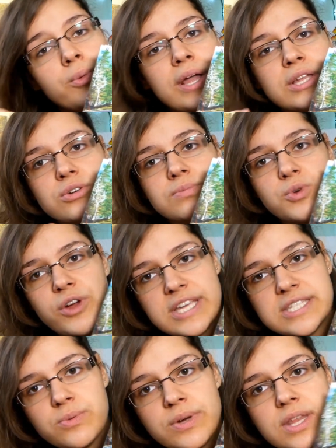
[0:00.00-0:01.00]
quite
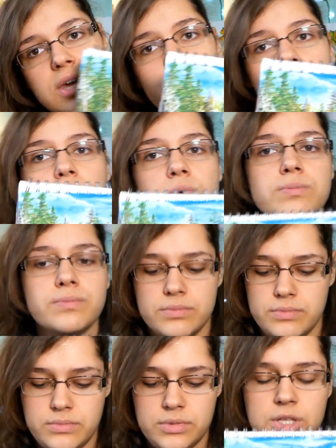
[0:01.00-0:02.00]
crazy with it, or
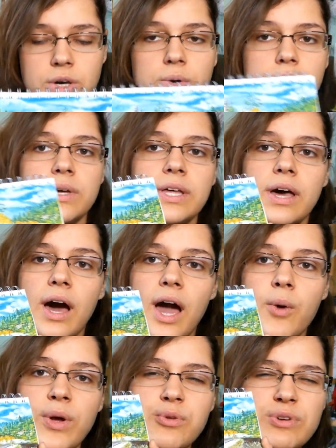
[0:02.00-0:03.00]

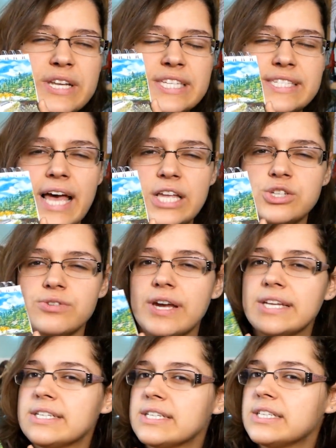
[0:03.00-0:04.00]
I went really
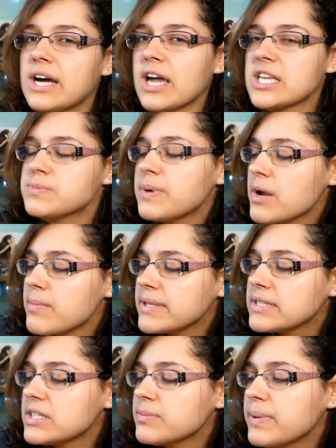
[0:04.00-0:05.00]
saturated. I
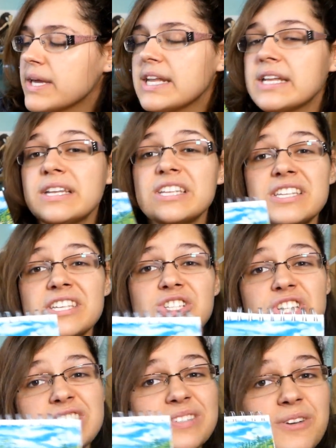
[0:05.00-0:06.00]
experimented a bit, and this is
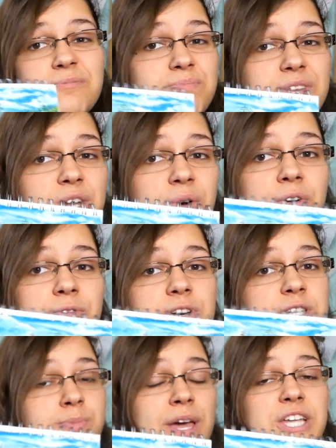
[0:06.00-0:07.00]
just a
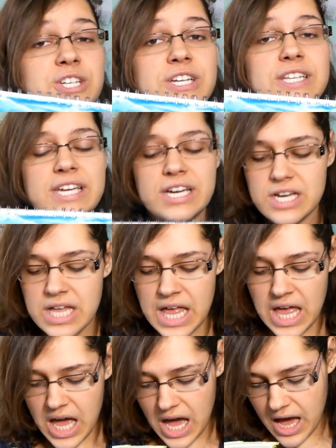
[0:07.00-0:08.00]
first page idea.
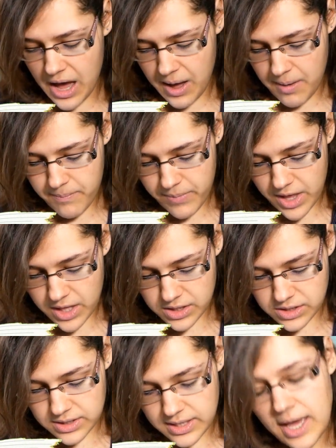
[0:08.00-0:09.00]

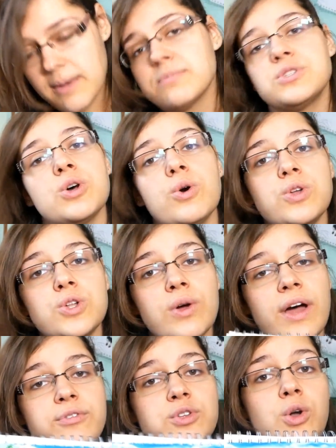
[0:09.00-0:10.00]
Yeah, so you
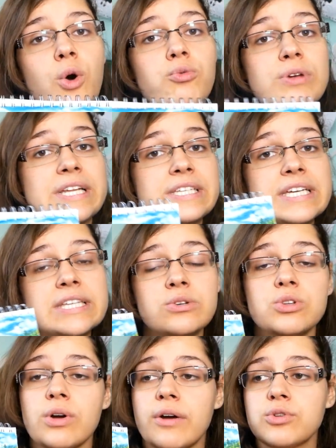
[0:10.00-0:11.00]
don't have to go really detailed,
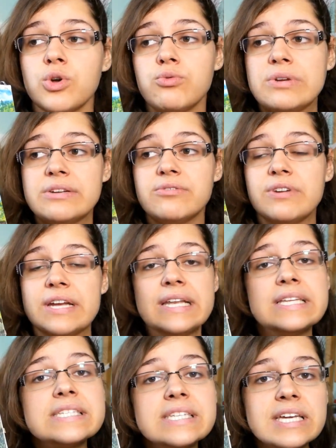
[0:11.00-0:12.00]
you don't have to go really
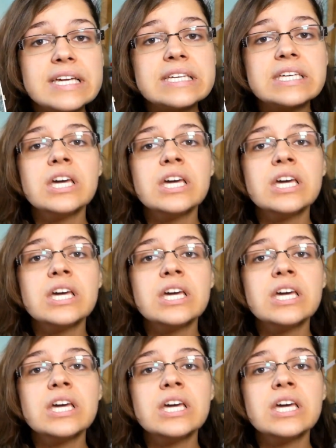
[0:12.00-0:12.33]
realistic.